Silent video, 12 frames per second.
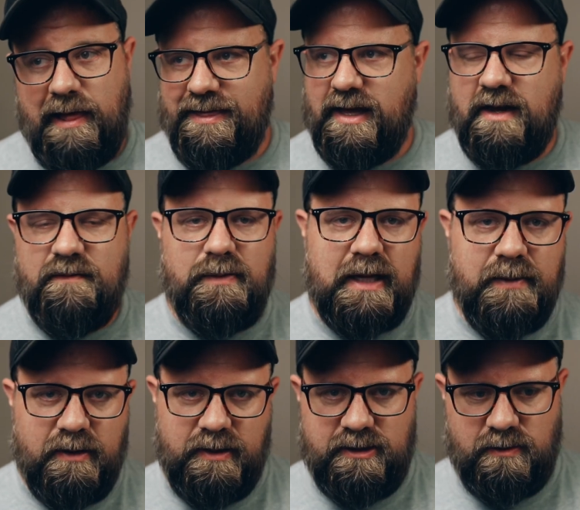think of
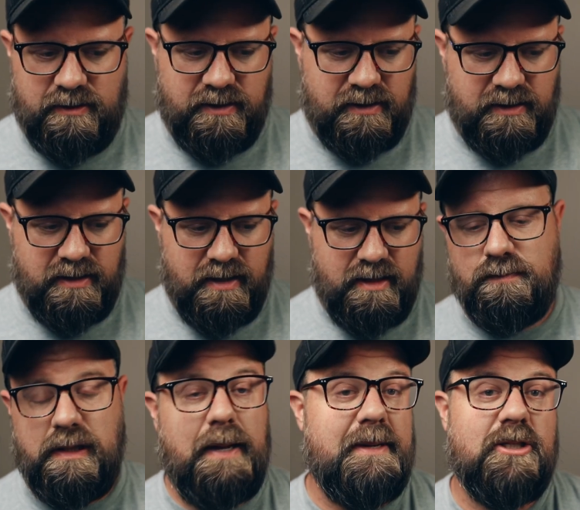plumbing resources,
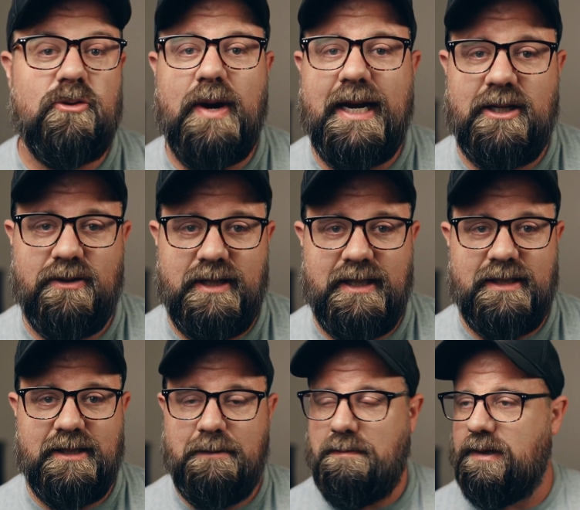plumbing
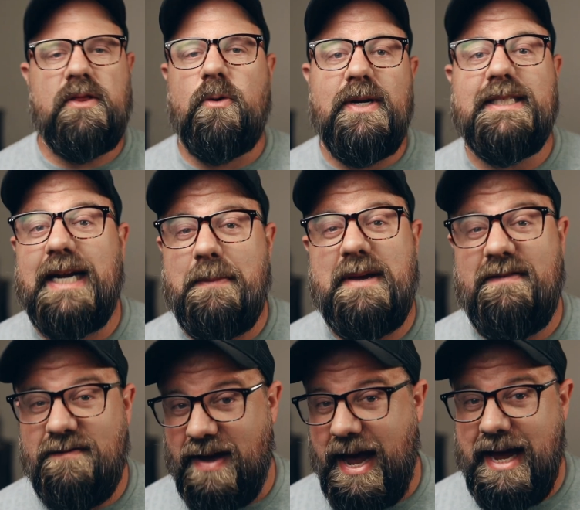directories. The reason I'm
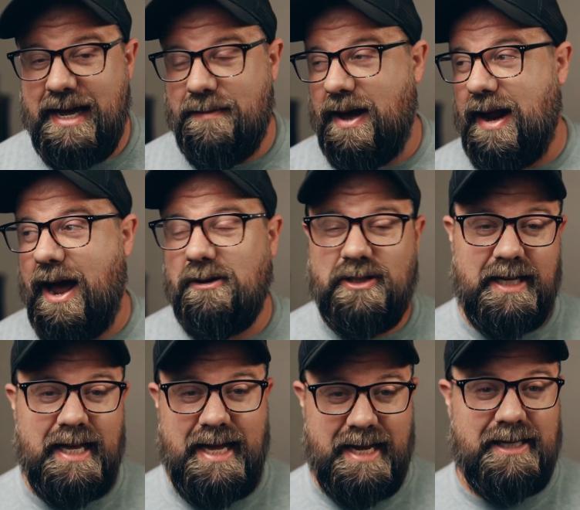being vague about how to
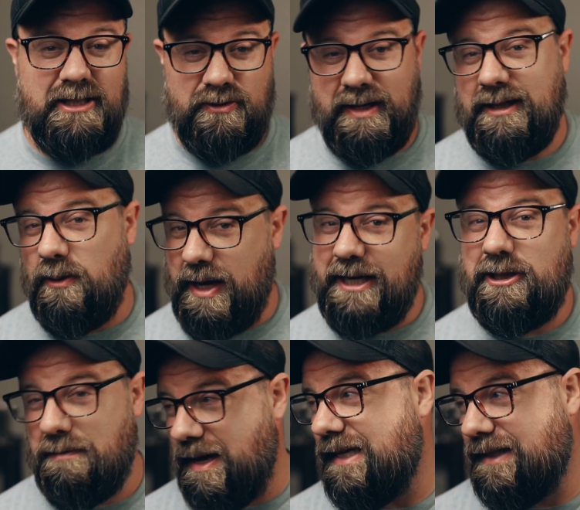get industry and
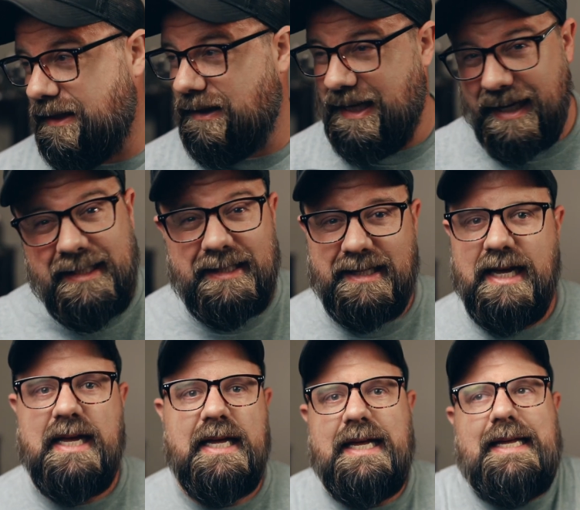location-based links
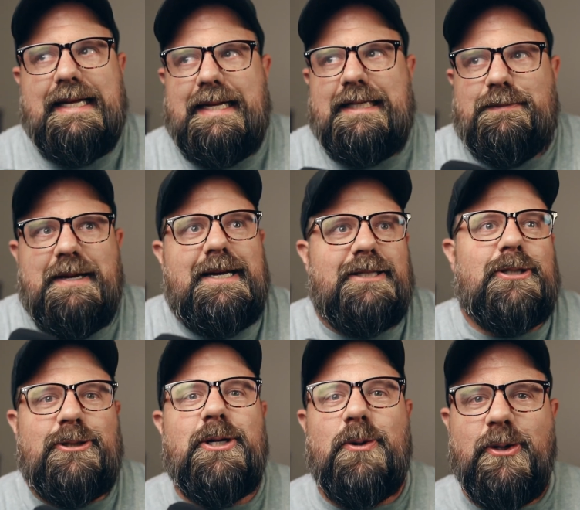is because
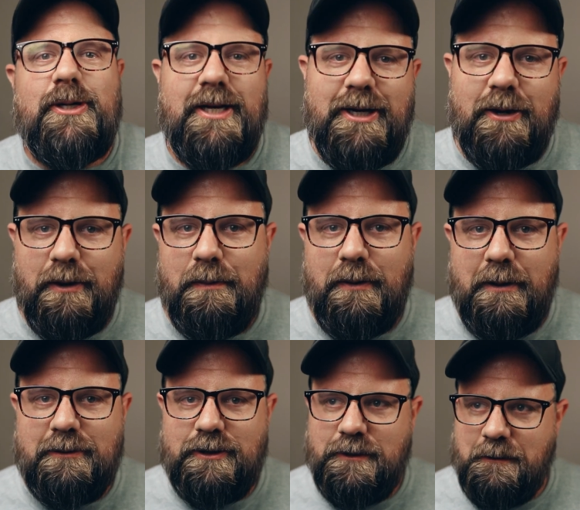there's no cookie-cutter
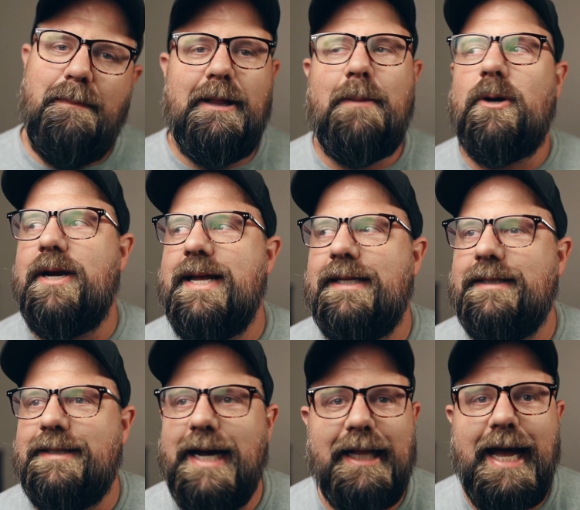approach. A plumber
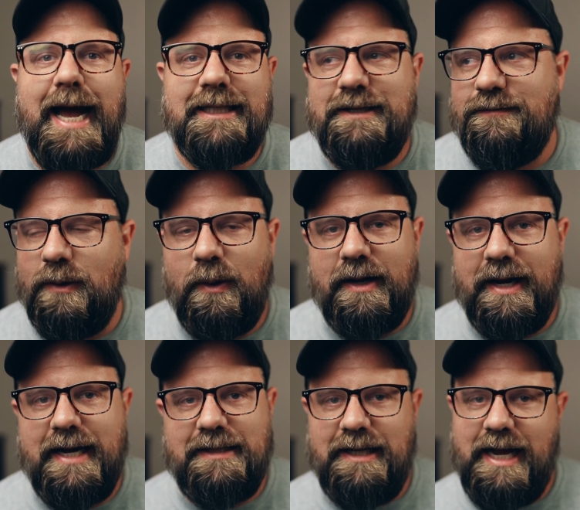in Tallahassee, Florida
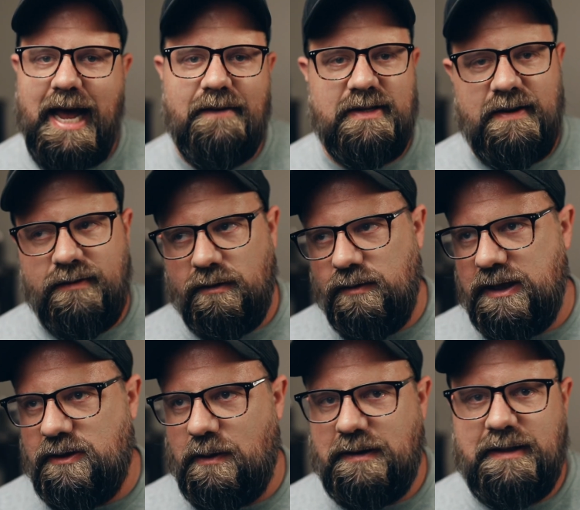is going to have different
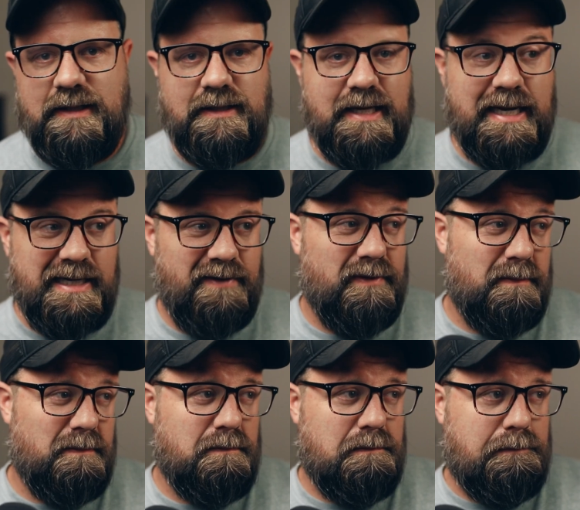resources and
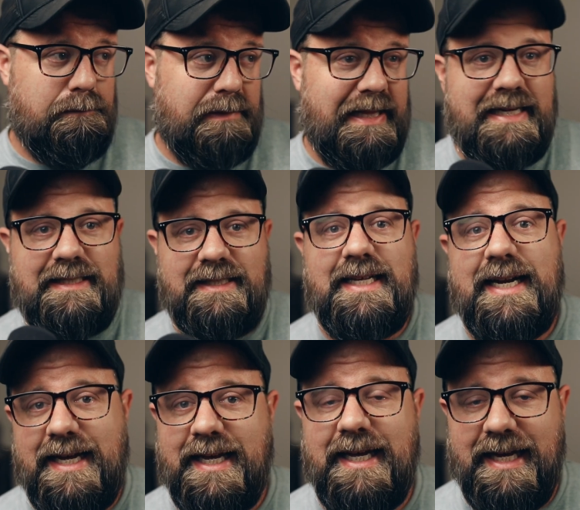different places
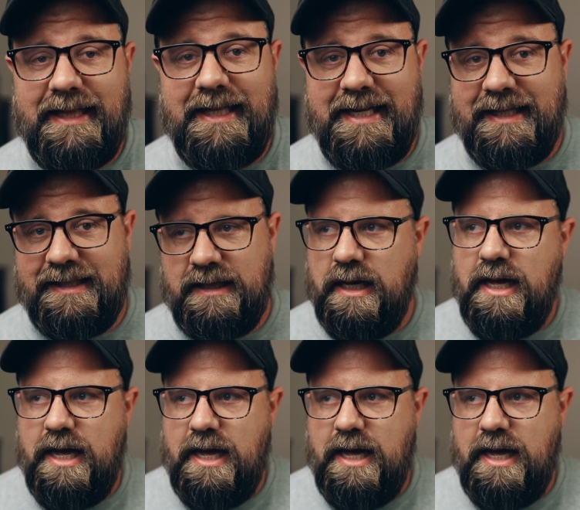that it can get links